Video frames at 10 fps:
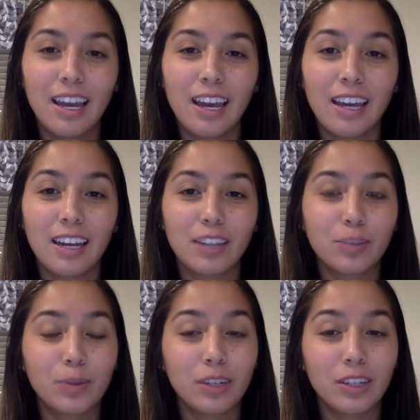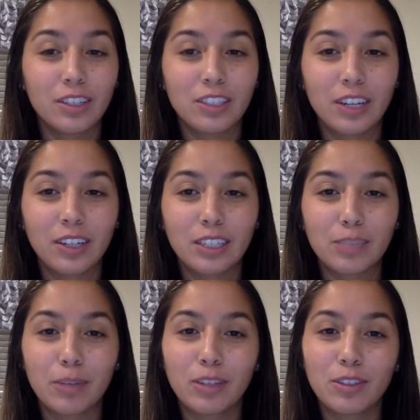and I just wanted to share and
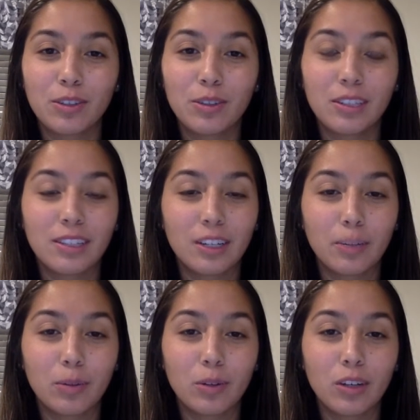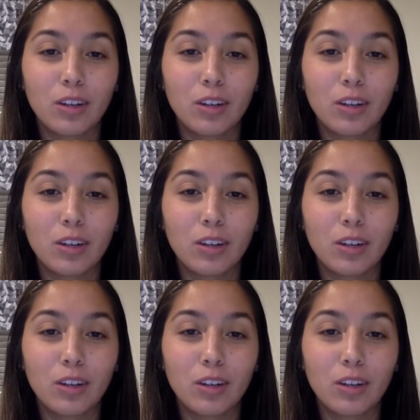explain to you this therapeutic